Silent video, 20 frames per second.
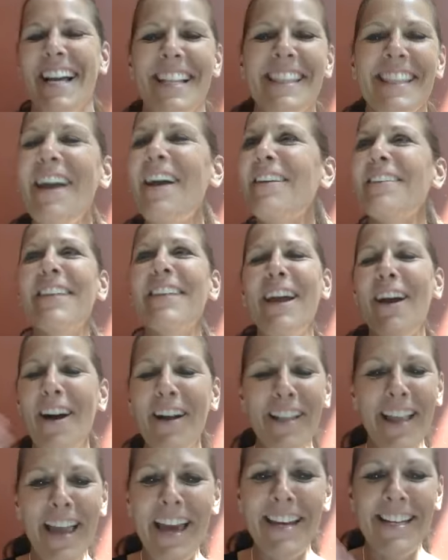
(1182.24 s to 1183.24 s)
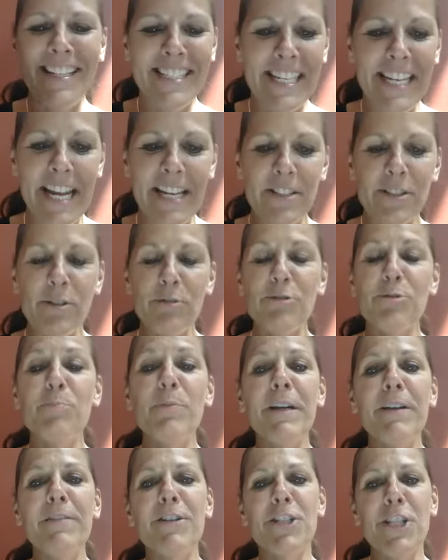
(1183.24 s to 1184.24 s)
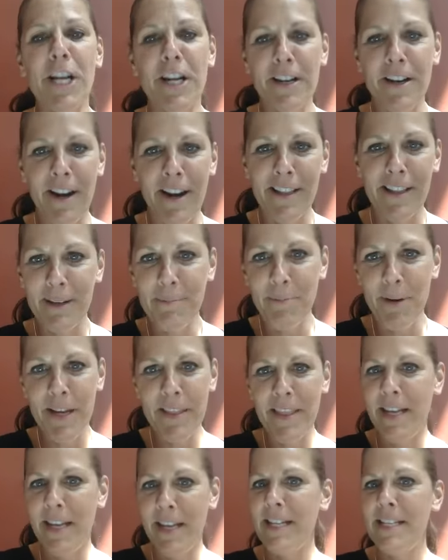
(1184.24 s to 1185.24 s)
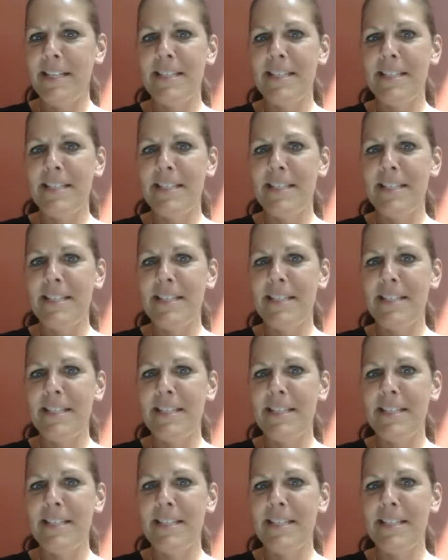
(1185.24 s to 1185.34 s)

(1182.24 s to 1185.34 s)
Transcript: they, they all had it today. So we have a cheddar garlic bread that